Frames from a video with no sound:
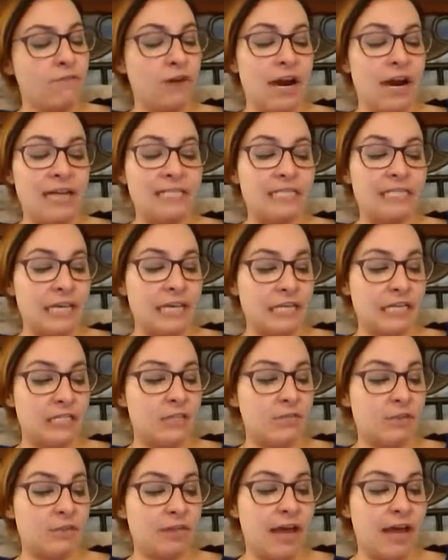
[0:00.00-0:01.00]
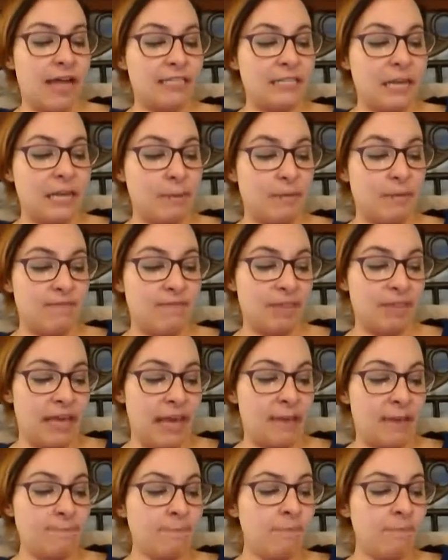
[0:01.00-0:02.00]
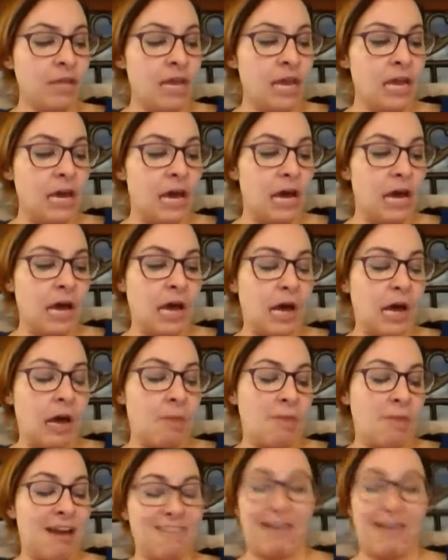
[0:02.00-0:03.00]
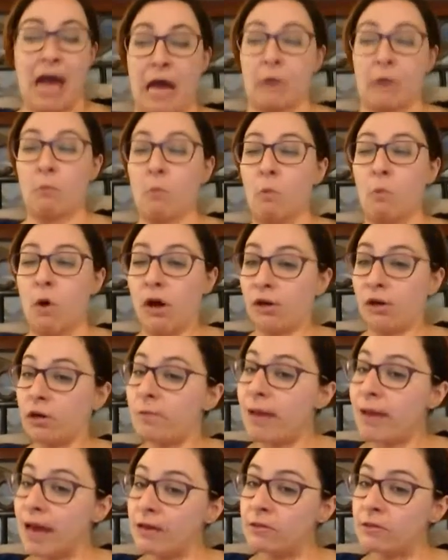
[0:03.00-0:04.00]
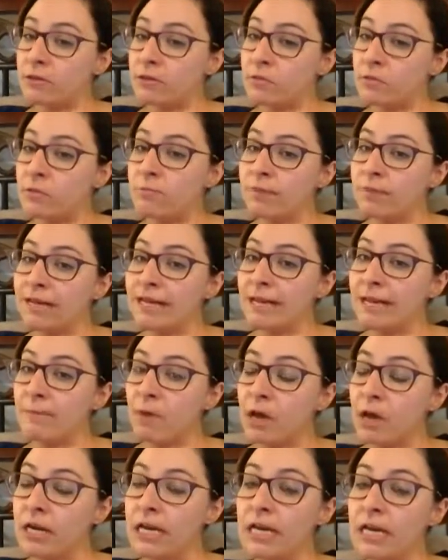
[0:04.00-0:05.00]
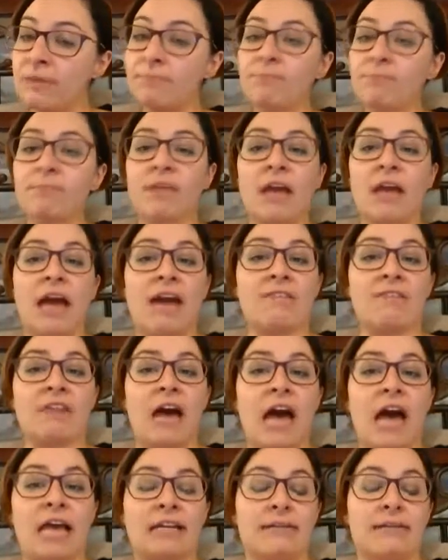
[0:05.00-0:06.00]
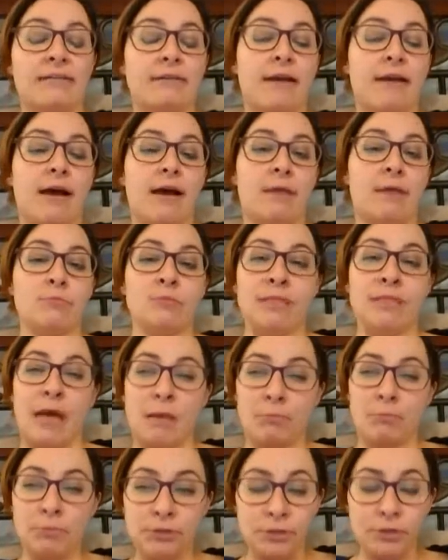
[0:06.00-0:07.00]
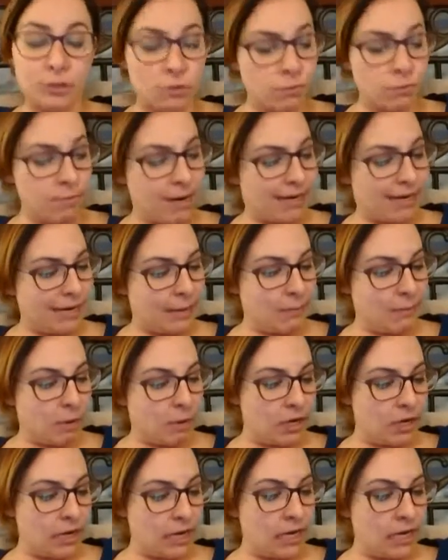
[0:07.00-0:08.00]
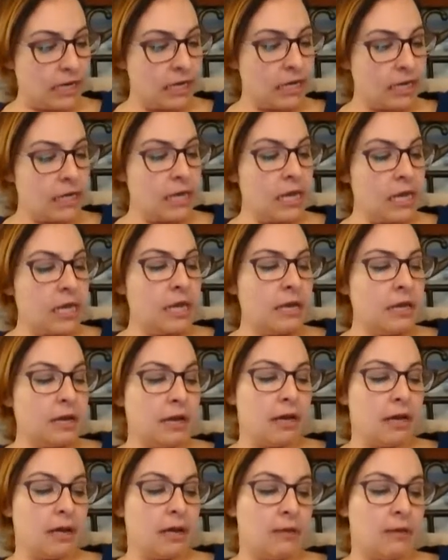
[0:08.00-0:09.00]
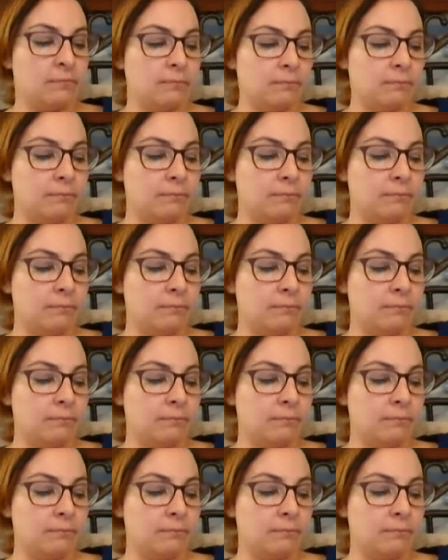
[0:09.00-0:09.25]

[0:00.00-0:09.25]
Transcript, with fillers: for ideas for that type of thing. Um, I've gotten water bottles with my name on it. I've gotten um, tumblers with my name on it. Um,